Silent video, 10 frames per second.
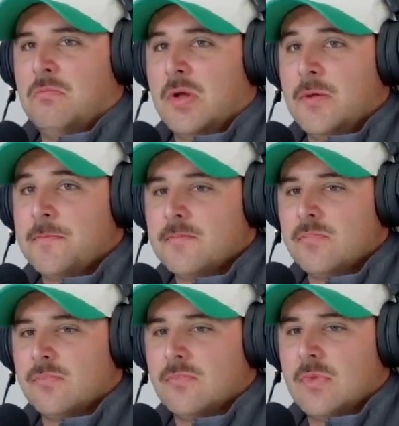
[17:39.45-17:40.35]
But
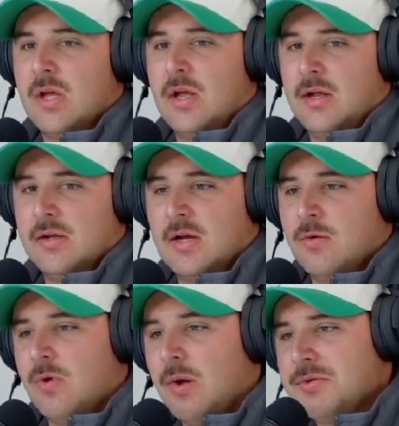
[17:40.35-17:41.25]
and kind of
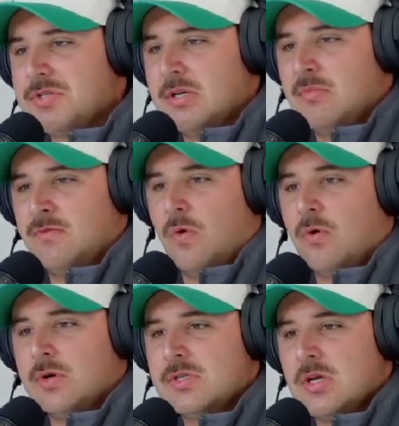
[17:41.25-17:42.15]
what I was saying before,